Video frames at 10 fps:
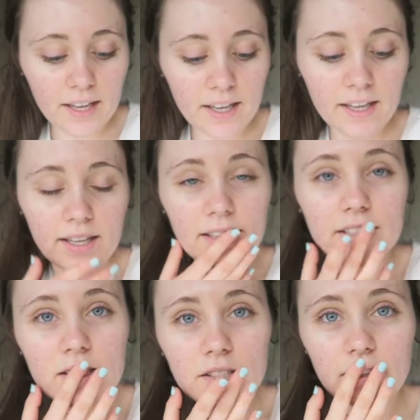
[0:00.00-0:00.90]

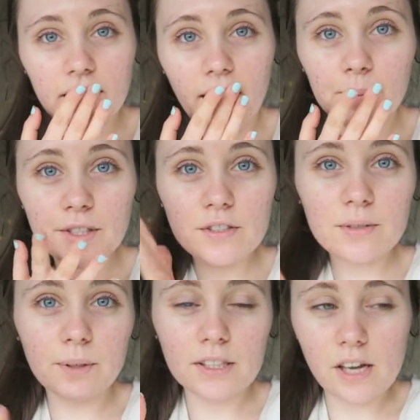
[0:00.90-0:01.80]
and so yeah, I might do
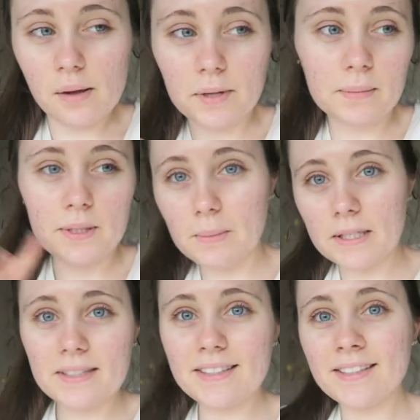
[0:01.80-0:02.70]
some like time lapsey
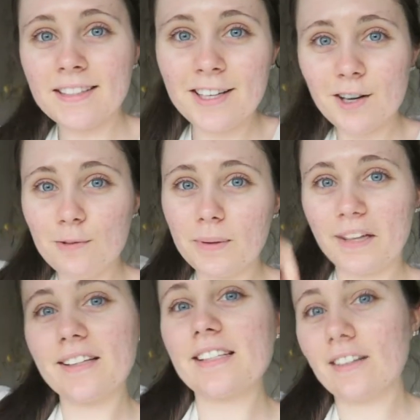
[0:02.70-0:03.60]
bits with me
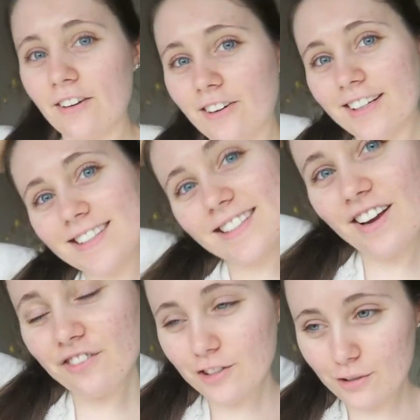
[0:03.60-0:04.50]
like decluttering
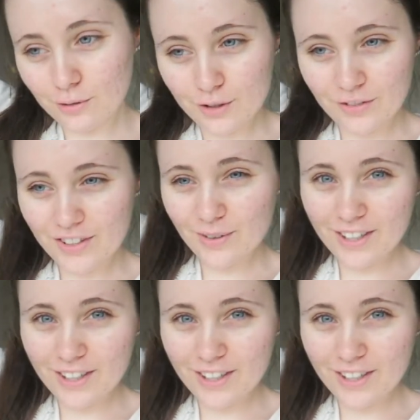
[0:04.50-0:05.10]
stuff because those are always fun to